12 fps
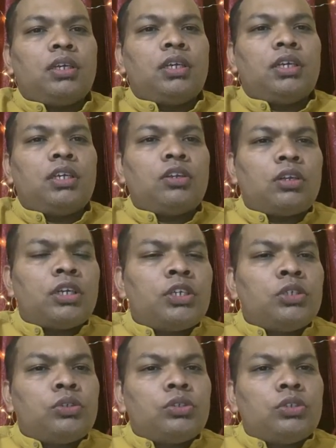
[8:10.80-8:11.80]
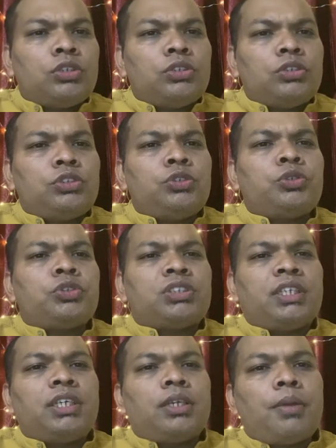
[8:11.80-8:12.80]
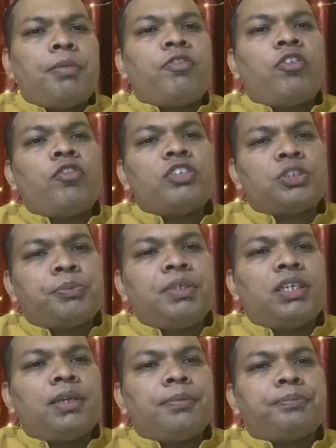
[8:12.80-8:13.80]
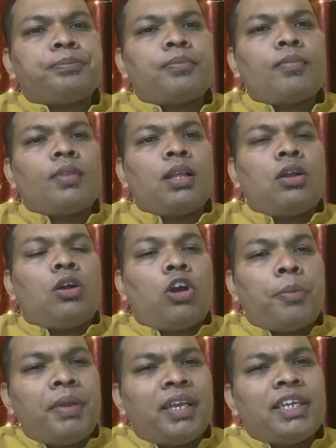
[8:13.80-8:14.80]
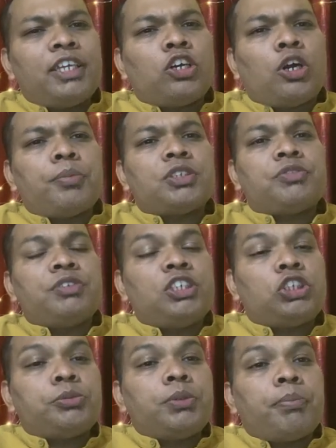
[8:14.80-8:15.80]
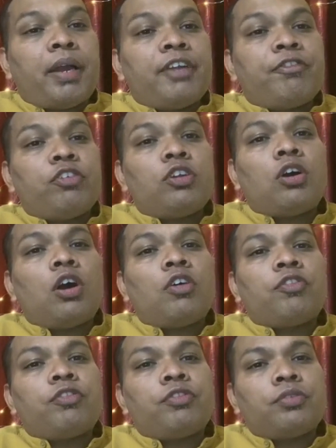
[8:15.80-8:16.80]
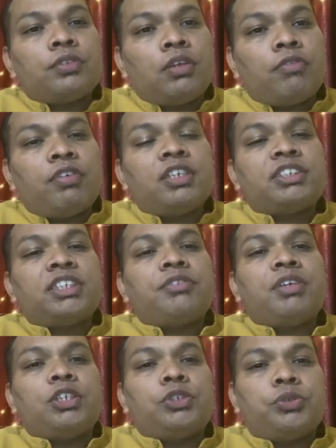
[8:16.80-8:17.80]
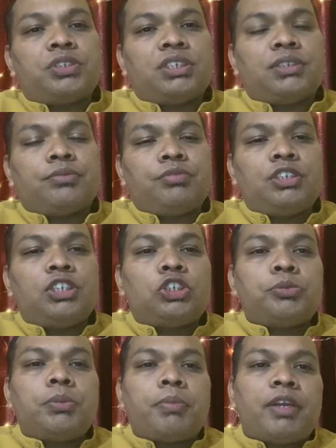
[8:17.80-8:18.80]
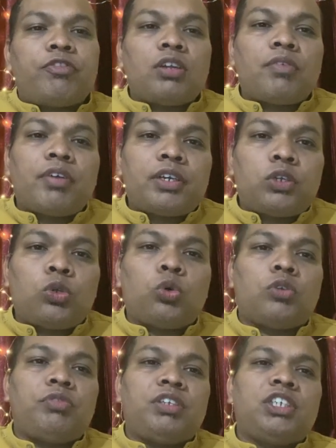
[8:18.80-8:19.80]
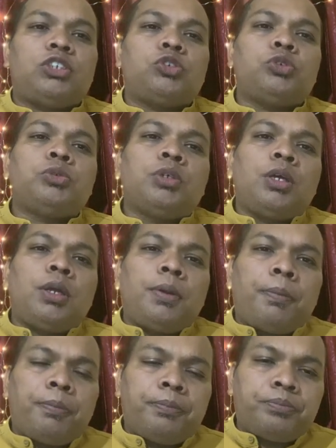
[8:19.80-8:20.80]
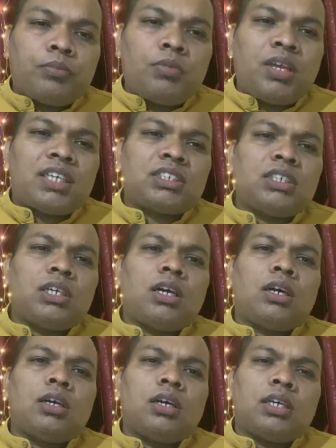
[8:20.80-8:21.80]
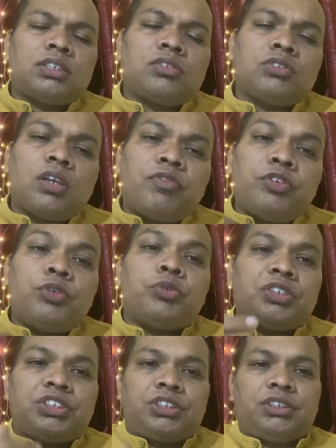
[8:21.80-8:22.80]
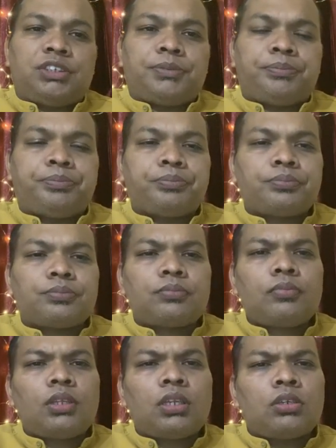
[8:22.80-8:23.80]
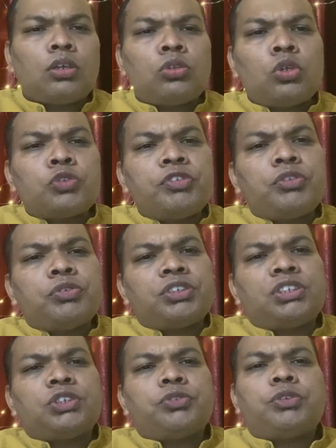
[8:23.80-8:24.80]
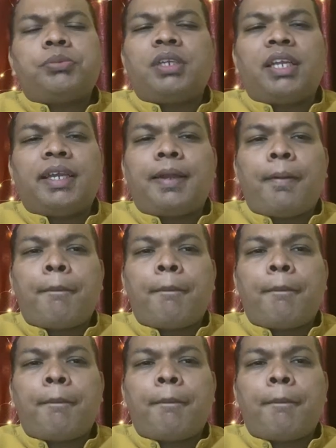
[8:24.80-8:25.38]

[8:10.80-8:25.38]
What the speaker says: In order to use think before we speak or make any comments, we need to be mindful of the words that we are using. We need to be mindful of our tone. We need to be asking ourselves a few questions. Now, those few questions would be like